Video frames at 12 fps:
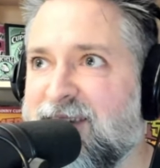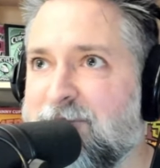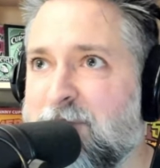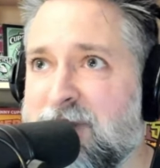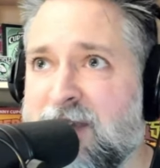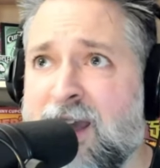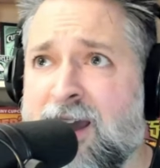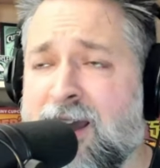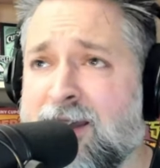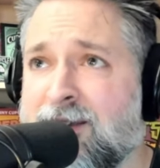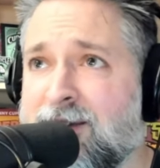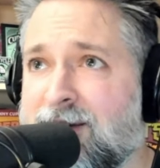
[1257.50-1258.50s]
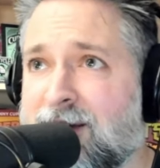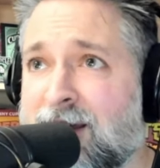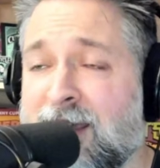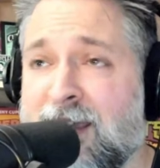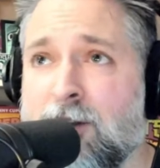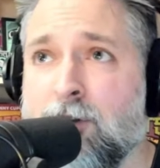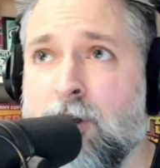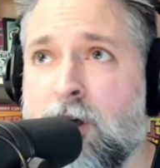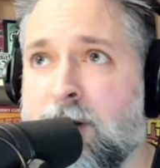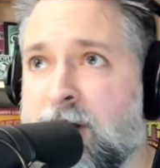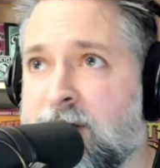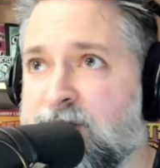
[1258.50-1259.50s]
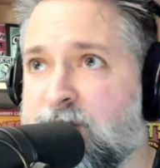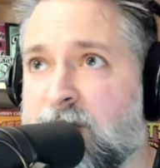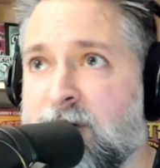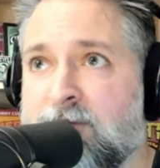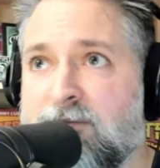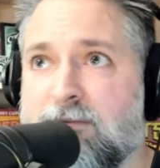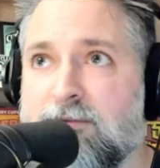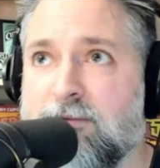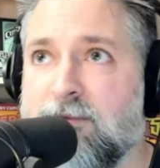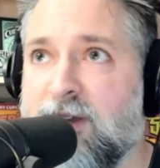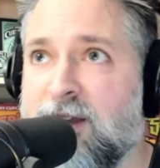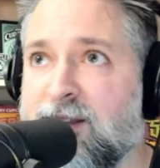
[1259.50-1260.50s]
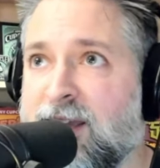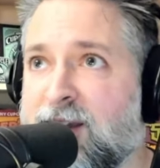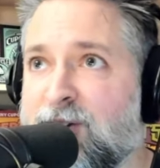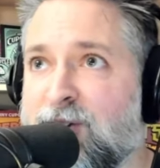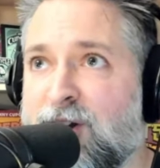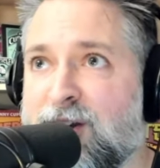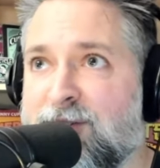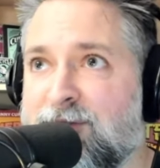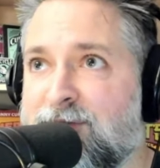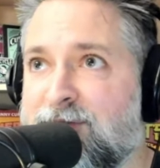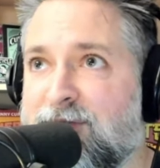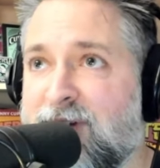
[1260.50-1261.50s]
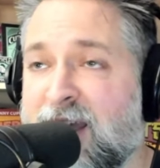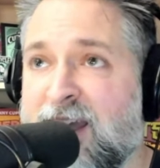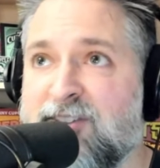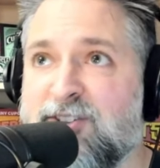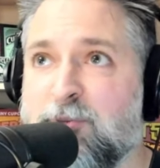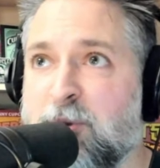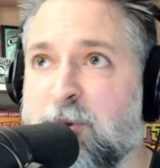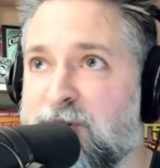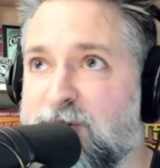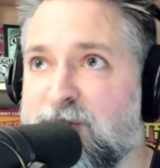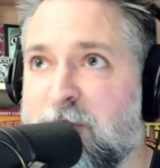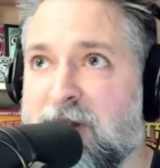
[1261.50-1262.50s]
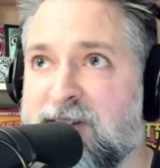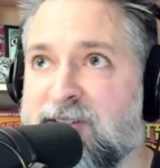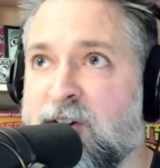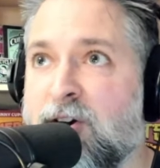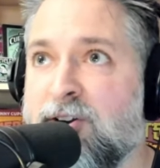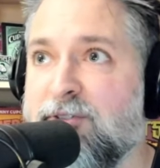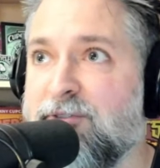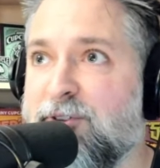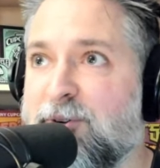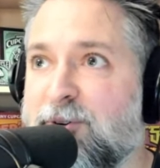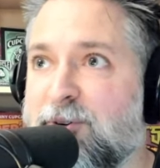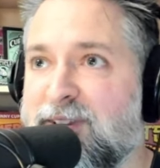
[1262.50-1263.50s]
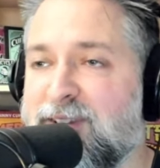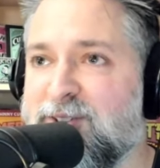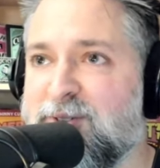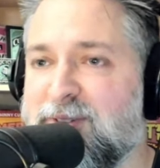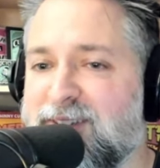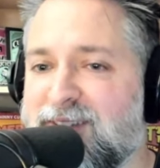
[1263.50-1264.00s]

but yeah, I ate a lot of ice cream. I had splinters on my tongue from these,